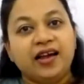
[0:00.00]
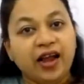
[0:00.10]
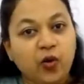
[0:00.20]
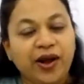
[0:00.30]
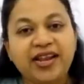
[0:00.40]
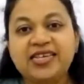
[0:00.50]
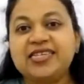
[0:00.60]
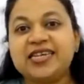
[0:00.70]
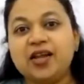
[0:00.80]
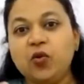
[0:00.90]
acquiring
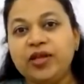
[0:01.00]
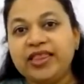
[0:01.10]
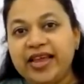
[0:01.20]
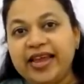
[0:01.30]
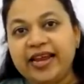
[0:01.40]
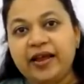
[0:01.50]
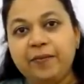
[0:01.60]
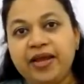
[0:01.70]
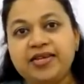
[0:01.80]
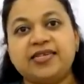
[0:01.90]
skill with
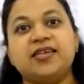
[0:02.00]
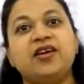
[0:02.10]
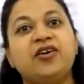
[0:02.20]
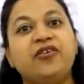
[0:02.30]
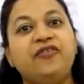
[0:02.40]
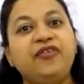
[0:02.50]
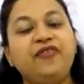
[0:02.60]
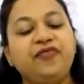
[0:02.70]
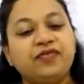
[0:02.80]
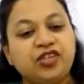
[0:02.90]
academics,
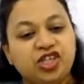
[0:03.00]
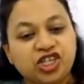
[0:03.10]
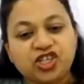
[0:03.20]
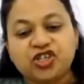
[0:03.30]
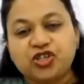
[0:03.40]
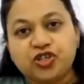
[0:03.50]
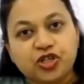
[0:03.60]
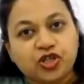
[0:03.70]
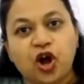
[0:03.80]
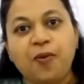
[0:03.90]
we've just
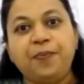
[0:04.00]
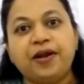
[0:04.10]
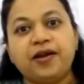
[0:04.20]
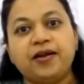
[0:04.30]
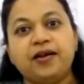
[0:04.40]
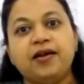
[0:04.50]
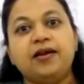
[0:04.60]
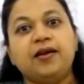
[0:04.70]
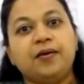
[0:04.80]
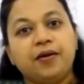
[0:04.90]
stopped
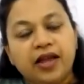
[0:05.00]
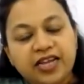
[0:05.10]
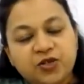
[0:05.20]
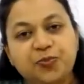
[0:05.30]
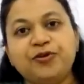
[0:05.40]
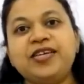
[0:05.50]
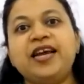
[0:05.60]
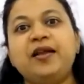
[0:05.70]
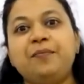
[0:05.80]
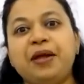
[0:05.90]
exposing
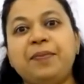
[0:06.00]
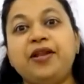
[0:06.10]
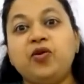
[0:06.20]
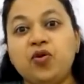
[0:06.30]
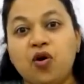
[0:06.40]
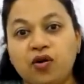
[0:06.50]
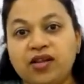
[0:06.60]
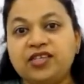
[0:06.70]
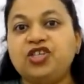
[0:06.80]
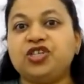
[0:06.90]
our baby to
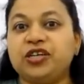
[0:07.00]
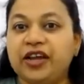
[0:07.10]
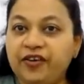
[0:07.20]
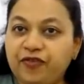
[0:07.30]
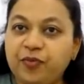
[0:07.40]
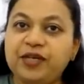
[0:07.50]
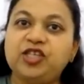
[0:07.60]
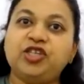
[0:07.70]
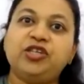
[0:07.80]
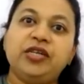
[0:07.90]
knowledge,
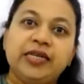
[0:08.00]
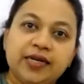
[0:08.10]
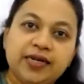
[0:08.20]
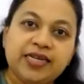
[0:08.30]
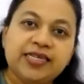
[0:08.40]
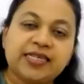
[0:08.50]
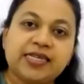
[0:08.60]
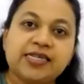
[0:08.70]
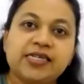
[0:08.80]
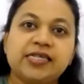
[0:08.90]
information, learning
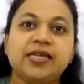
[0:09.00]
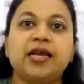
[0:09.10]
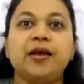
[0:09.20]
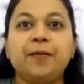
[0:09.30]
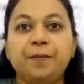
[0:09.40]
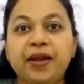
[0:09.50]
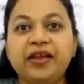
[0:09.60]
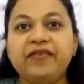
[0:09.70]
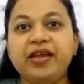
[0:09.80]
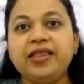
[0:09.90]
skills,
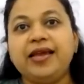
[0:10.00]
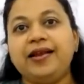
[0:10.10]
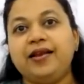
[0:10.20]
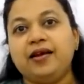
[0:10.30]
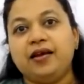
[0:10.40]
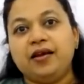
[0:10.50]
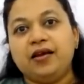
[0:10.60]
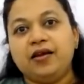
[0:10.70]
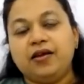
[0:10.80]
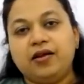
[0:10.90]
believing that
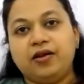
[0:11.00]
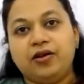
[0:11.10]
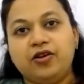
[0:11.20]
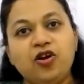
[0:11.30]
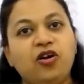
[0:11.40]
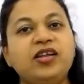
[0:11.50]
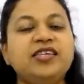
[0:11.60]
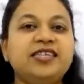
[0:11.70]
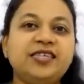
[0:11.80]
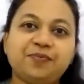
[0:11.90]

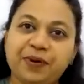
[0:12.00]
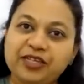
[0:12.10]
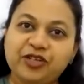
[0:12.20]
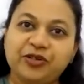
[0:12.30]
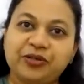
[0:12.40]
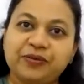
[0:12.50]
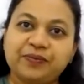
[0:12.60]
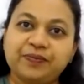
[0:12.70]
knowledge is pressure.